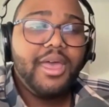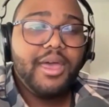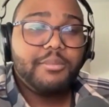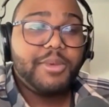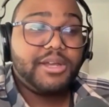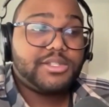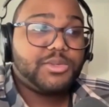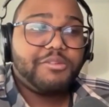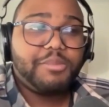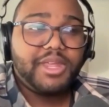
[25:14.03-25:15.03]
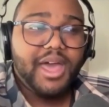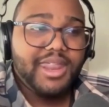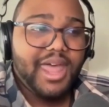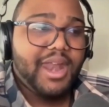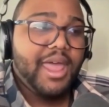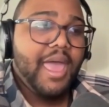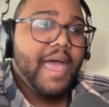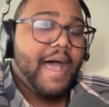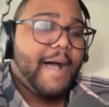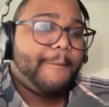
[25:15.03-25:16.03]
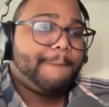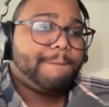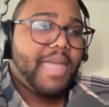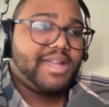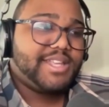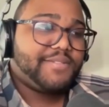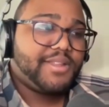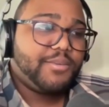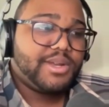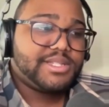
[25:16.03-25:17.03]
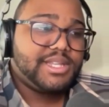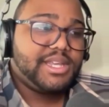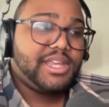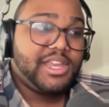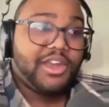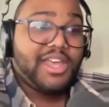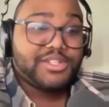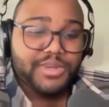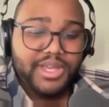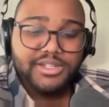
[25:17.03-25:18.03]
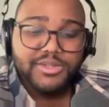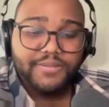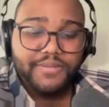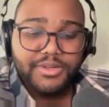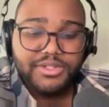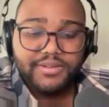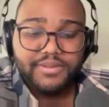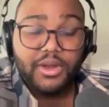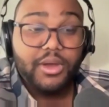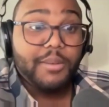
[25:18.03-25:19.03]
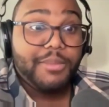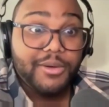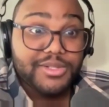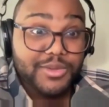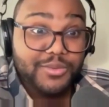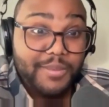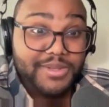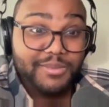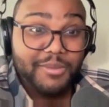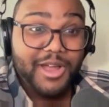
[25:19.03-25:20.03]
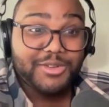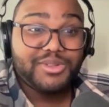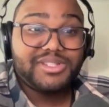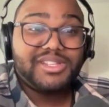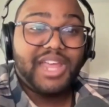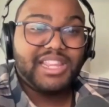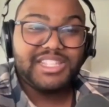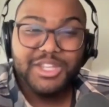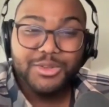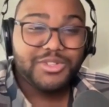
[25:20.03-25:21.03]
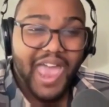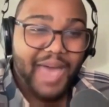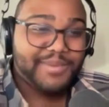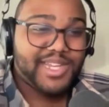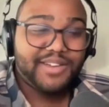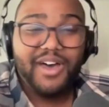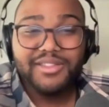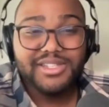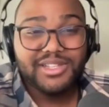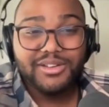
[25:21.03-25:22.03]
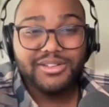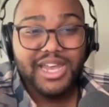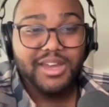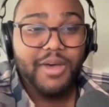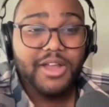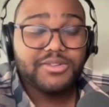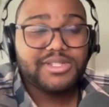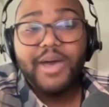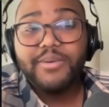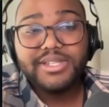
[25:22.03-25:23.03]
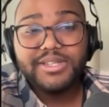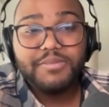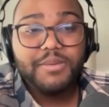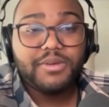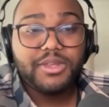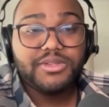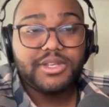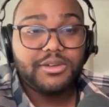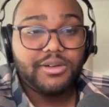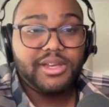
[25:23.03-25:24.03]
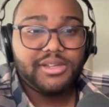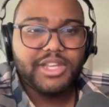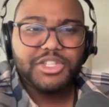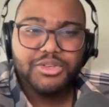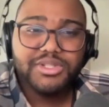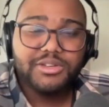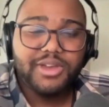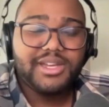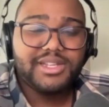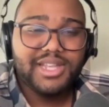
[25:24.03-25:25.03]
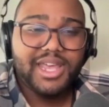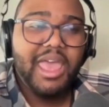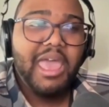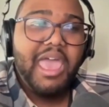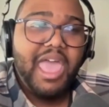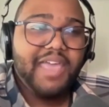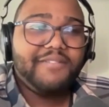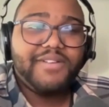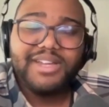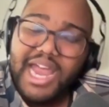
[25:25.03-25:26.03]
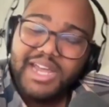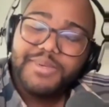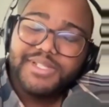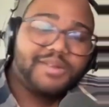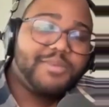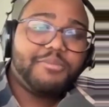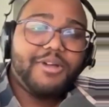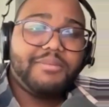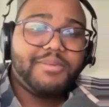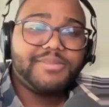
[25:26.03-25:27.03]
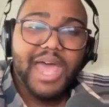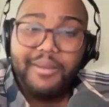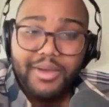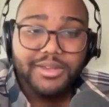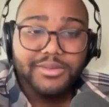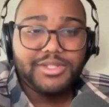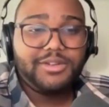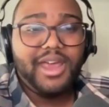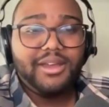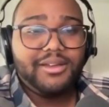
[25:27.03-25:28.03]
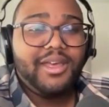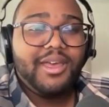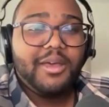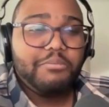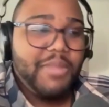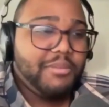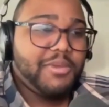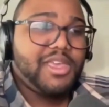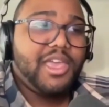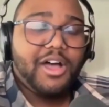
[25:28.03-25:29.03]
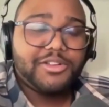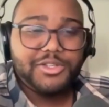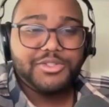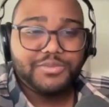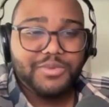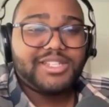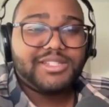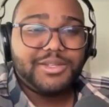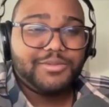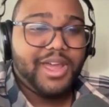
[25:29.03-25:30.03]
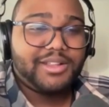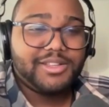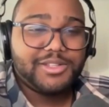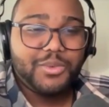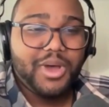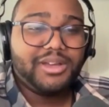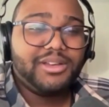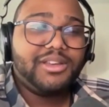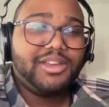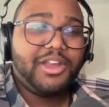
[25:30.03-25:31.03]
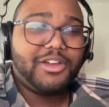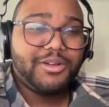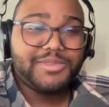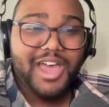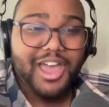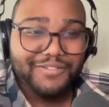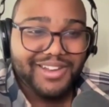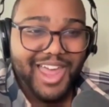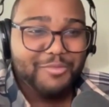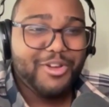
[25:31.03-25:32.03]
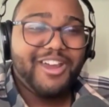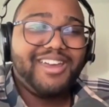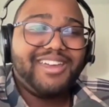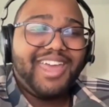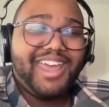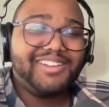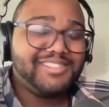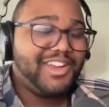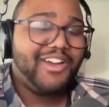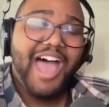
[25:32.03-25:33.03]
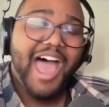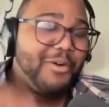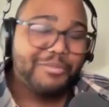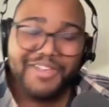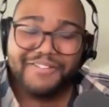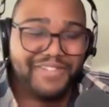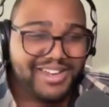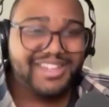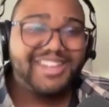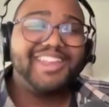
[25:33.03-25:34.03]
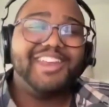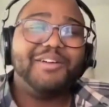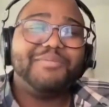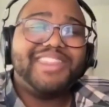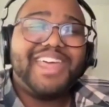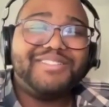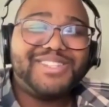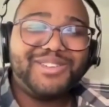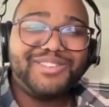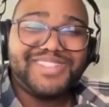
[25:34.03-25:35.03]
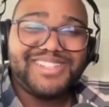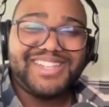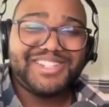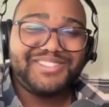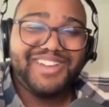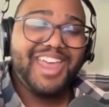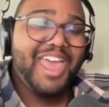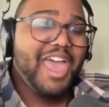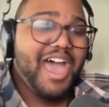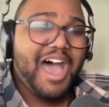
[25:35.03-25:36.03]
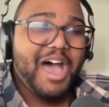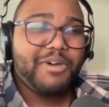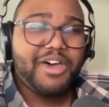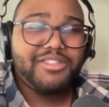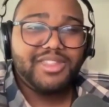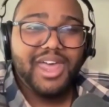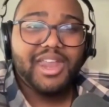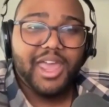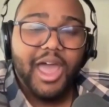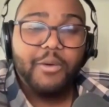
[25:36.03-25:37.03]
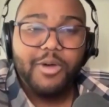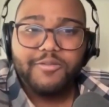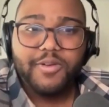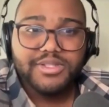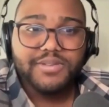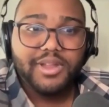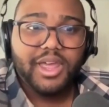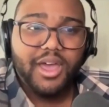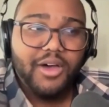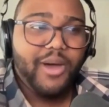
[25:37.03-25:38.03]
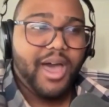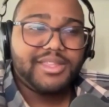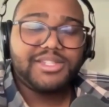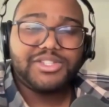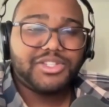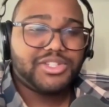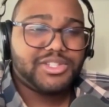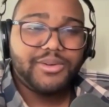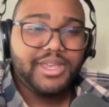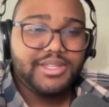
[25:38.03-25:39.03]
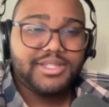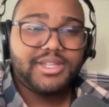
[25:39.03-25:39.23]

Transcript: But sort of beyond that, I definitely want to see, as we get into a future of, composing WebAssembly modules, like these huge apps out of all these little tiny modules, I want to see people using Grain, like choosing Grain as like, hey, for 90% of my problems, I'm going to use Grain. Maybe I'll choose Rust to write this one, cryptography library, and I won't be offended, by that sort of decision, right? But other than that, like I want folks to feel like, oh wow, this is just so easy to